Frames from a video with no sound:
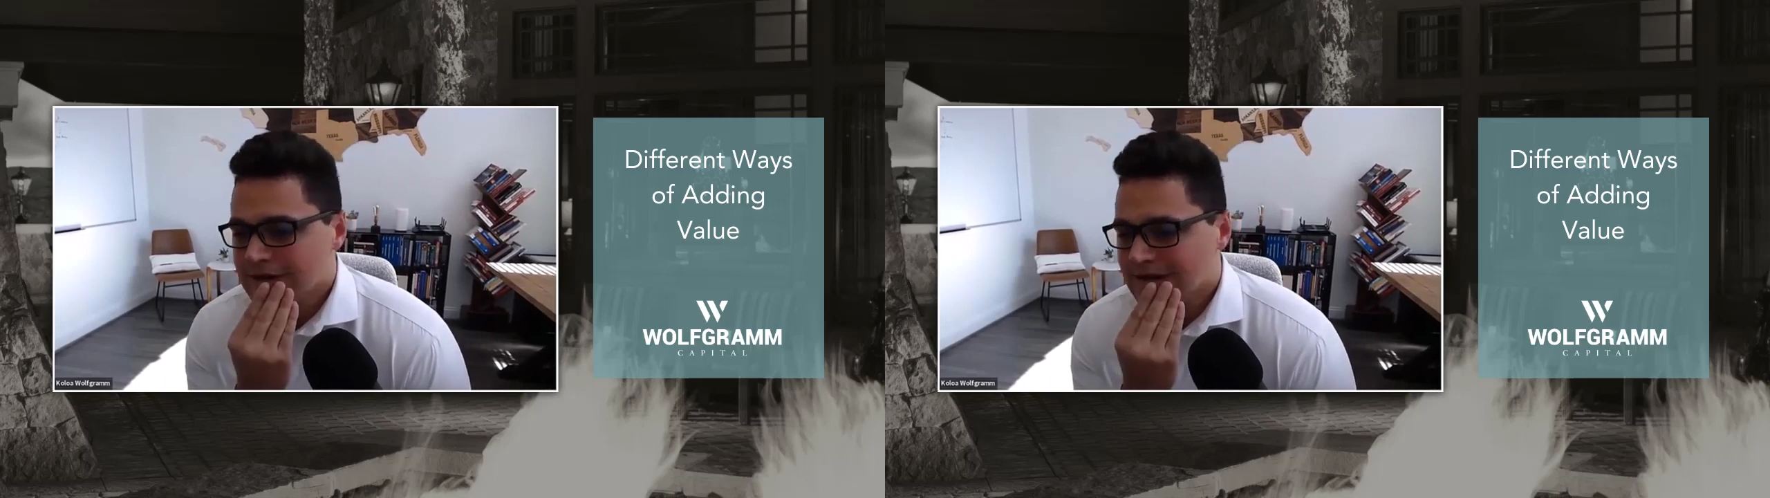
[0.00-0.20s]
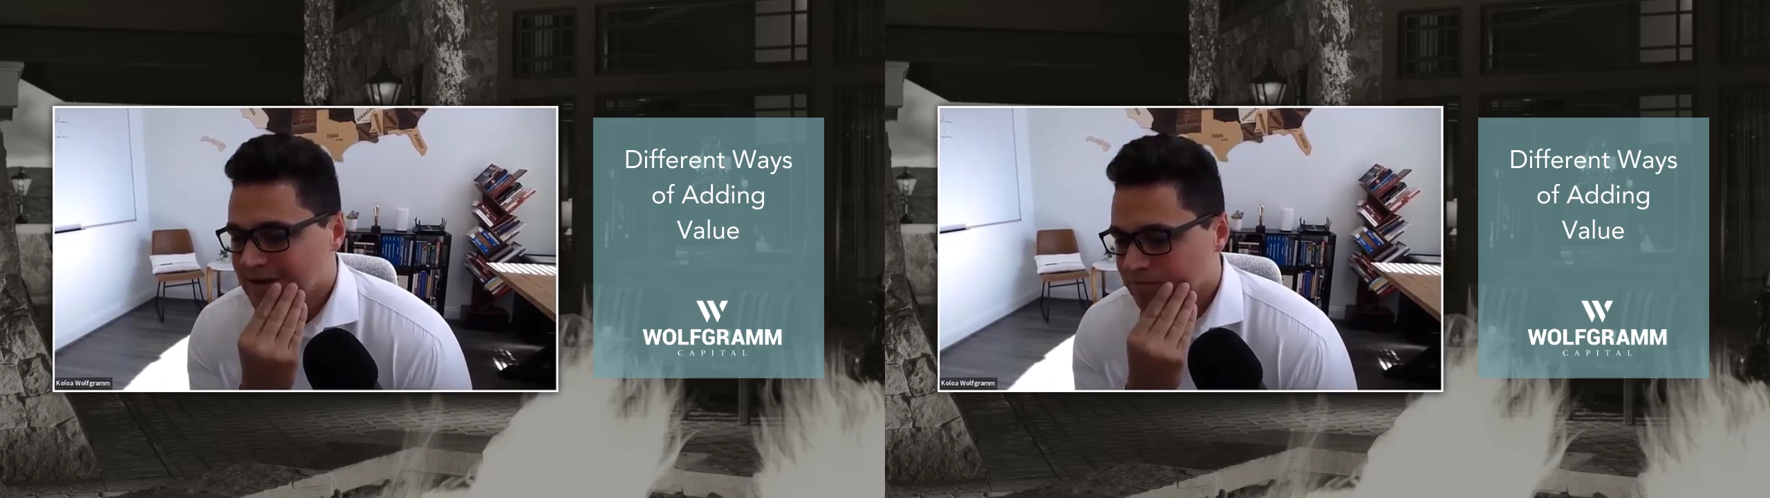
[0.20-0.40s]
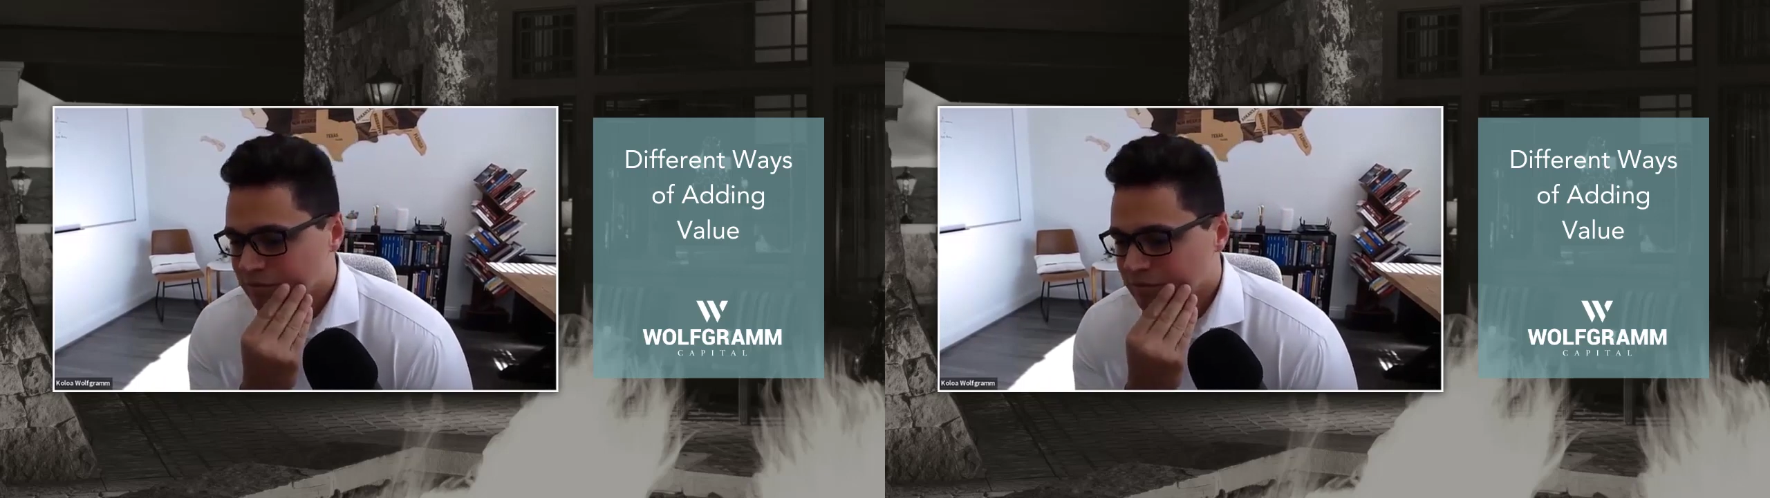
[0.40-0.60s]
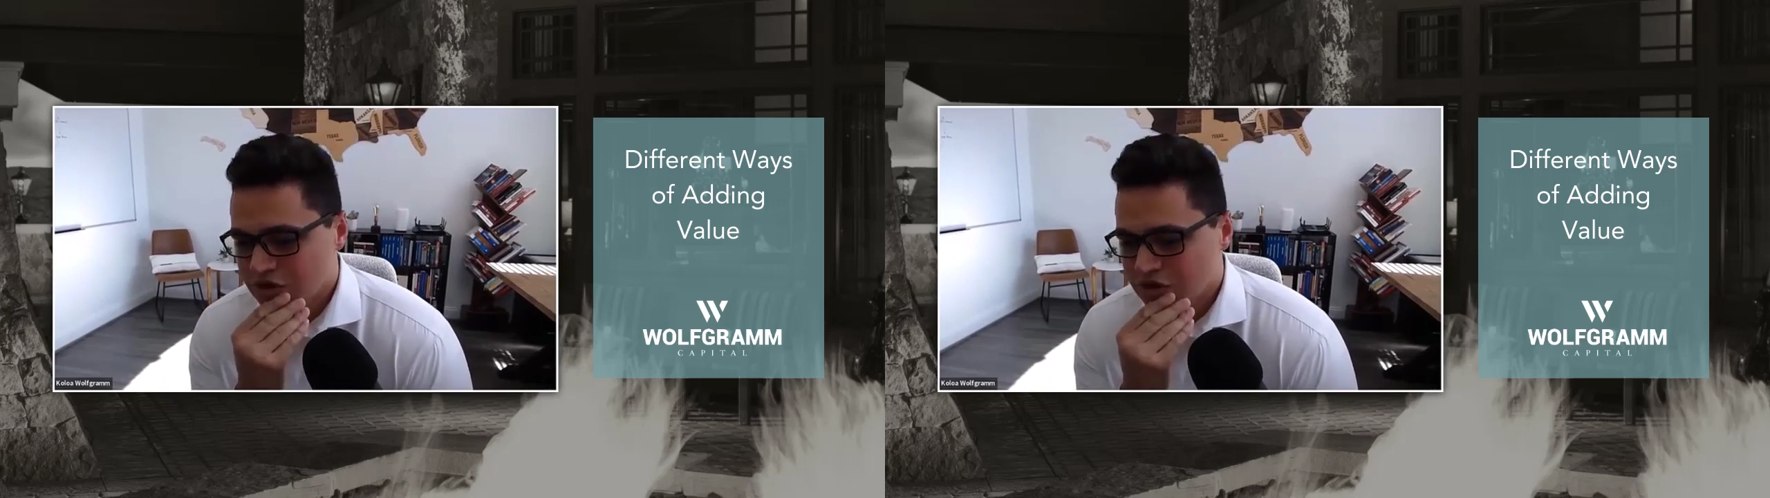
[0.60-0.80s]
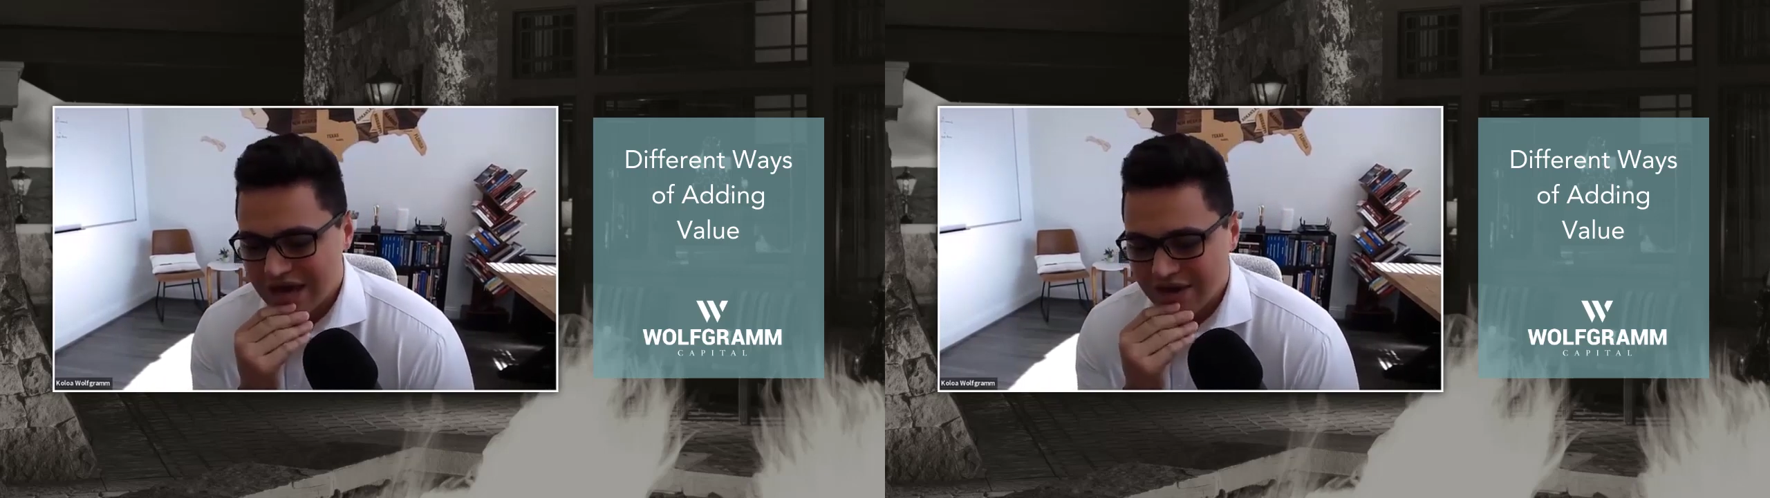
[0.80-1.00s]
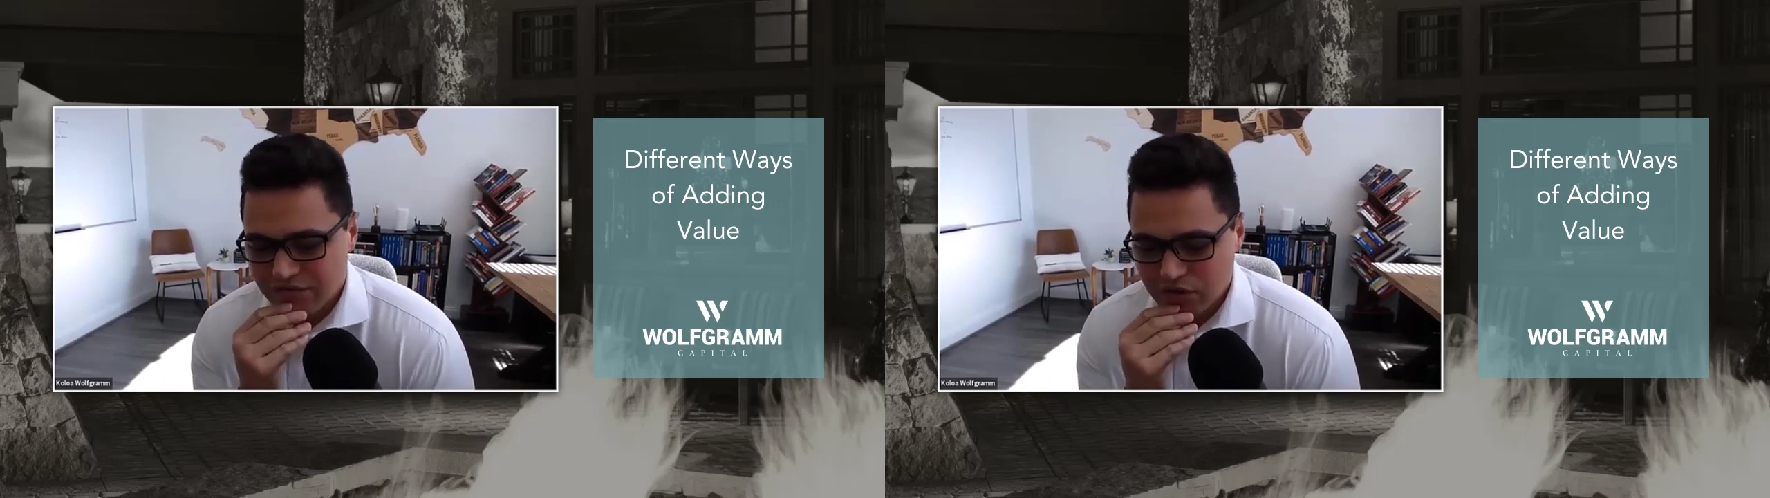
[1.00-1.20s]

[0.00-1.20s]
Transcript: you have